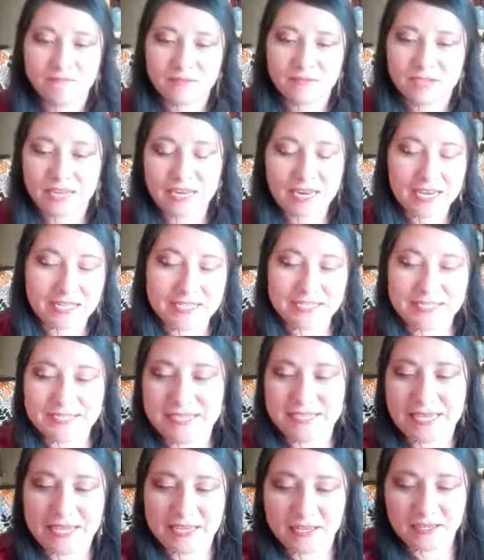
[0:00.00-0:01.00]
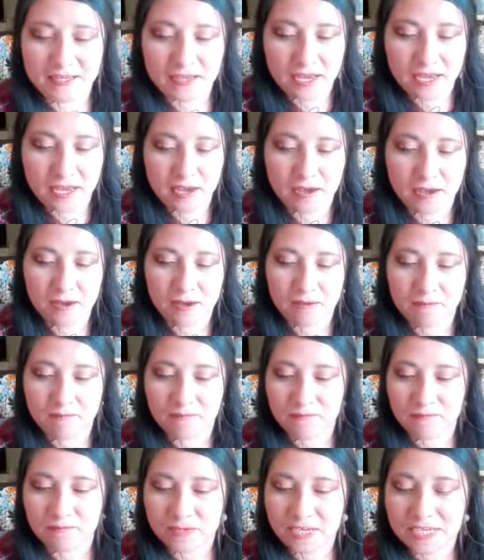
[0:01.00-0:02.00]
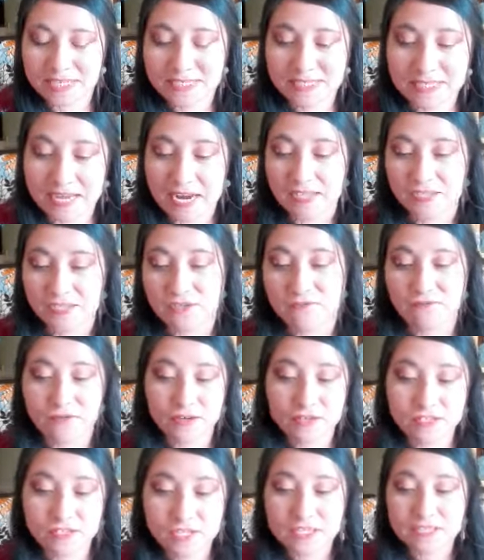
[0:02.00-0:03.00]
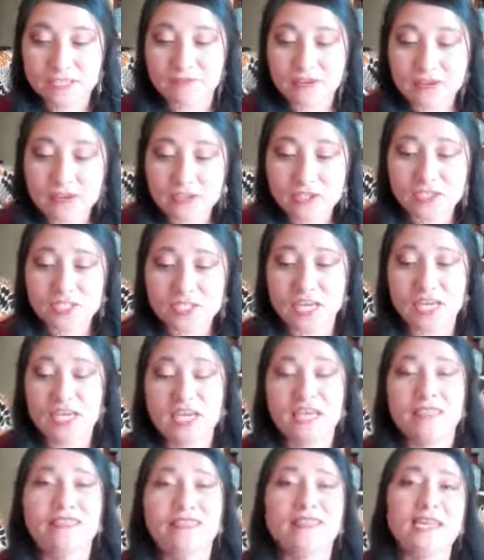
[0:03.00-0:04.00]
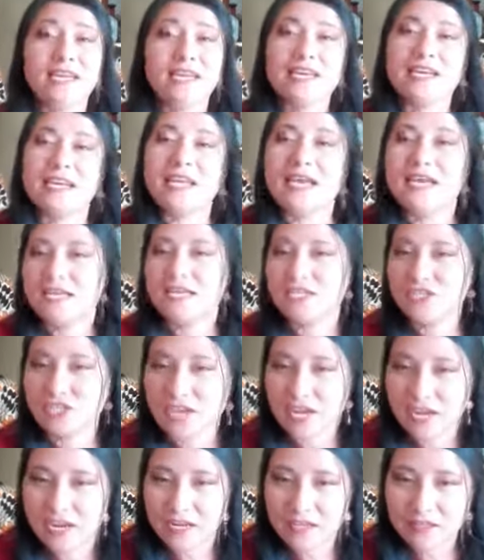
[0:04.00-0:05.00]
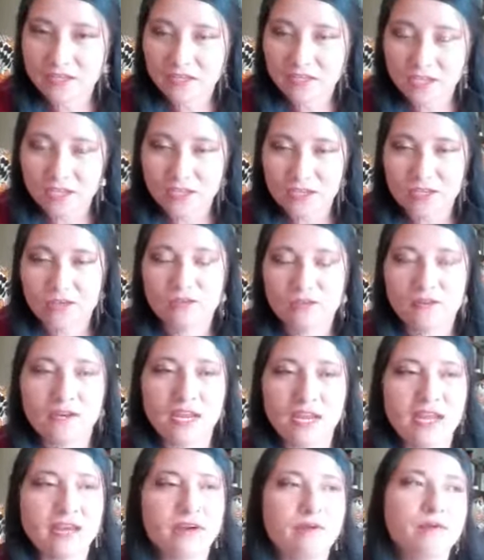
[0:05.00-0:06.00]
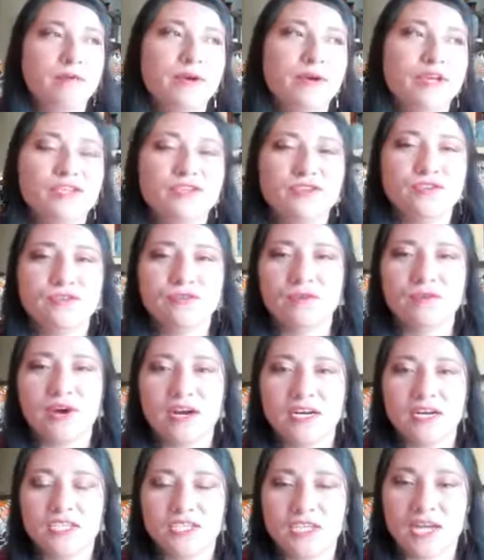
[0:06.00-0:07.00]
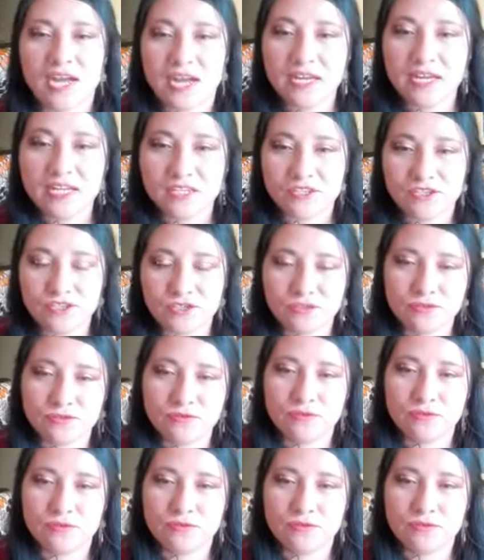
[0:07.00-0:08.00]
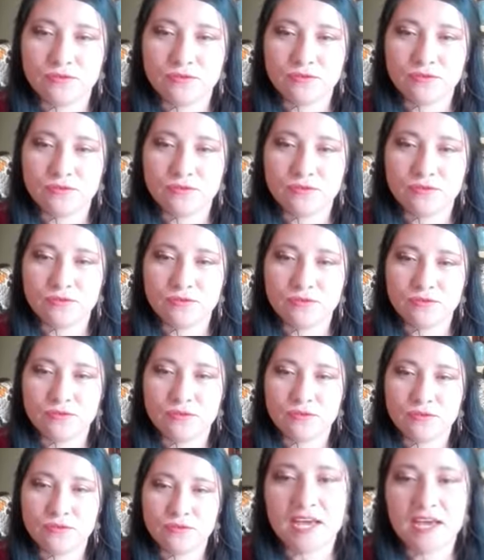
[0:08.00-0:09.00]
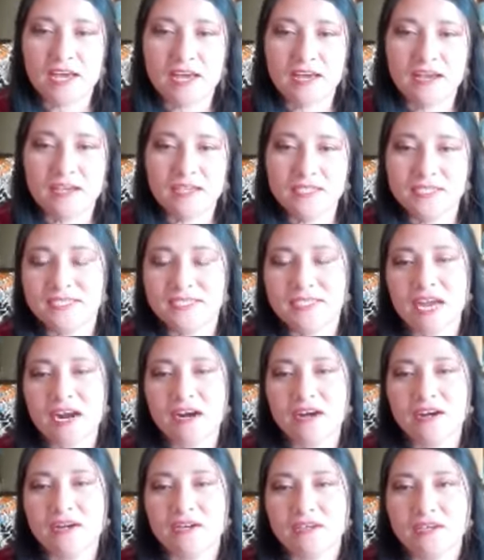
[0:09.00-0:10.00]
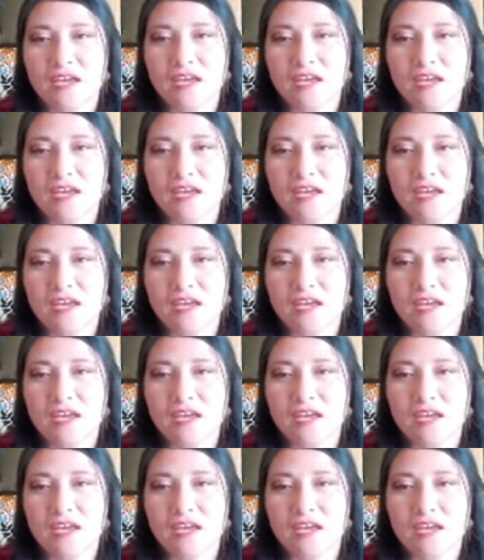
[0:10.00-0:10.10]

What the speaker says: let's get started. So first things first, think like a child. You know, like when you are a child, you start